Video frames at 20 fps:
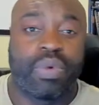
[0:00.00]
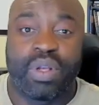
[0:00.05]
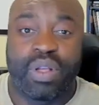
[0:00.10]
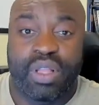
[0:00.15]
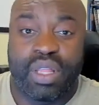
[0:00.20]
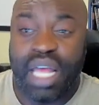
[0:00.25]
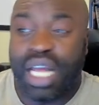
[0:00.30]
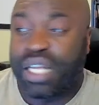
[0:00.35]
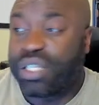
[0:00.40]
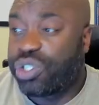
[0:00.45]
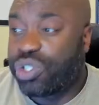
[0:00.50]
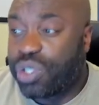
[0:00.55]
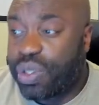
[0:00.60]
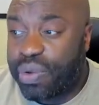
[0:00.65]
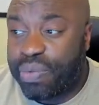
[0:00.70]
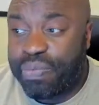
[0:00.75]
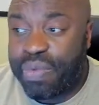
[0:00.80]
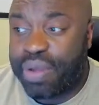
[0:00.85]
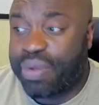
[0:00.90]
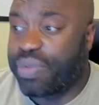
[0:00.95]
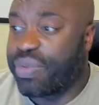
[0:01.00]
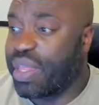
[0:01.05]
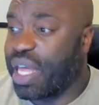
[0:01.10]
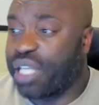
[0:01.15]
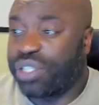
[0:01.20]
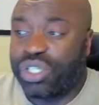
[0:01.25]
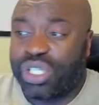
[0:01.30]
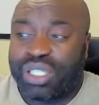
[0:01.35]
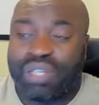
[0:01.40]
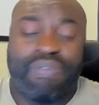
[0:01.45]
That's
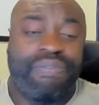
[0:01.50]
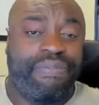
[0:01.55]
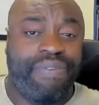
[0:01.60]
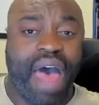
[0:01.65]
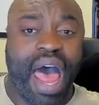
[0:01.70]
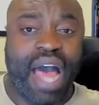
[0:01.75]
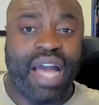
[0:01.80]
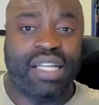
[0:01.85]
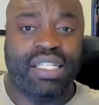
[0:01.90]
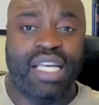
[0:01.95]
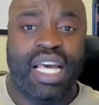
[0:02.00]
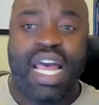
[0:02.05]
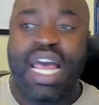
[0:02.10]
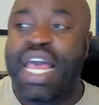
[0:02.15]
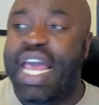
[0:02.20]
just a fact.